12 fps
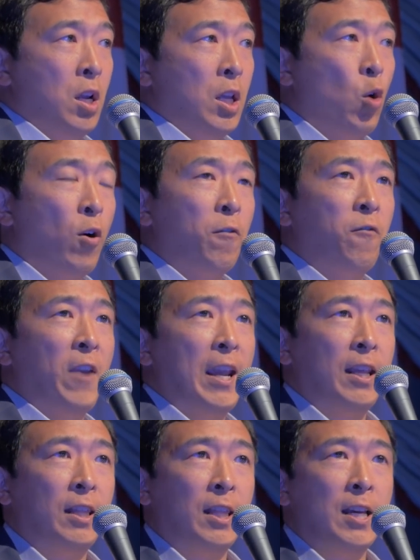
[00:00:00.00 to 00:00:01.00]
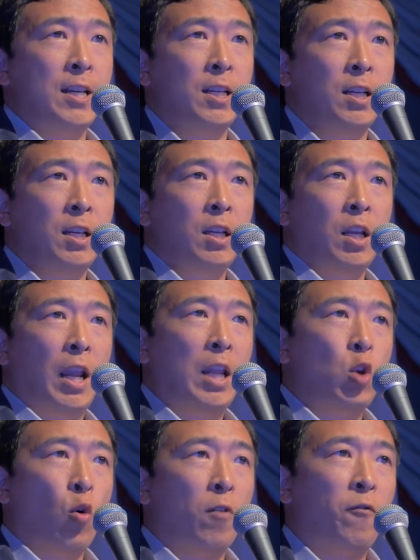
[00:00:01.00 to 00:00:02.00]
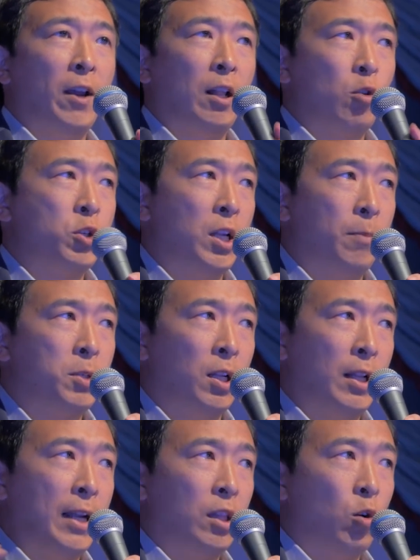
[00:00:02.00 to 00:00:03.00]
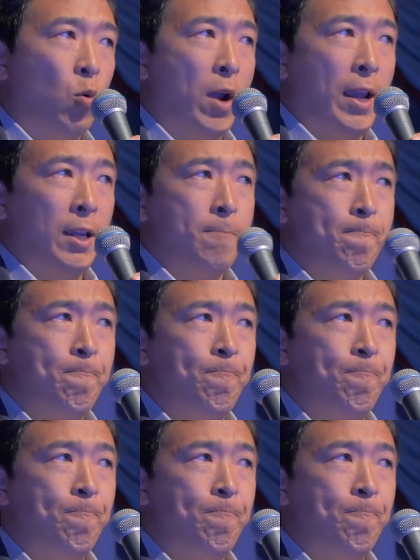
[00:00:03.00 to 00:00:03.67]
your faith, and your fellowship to light the way.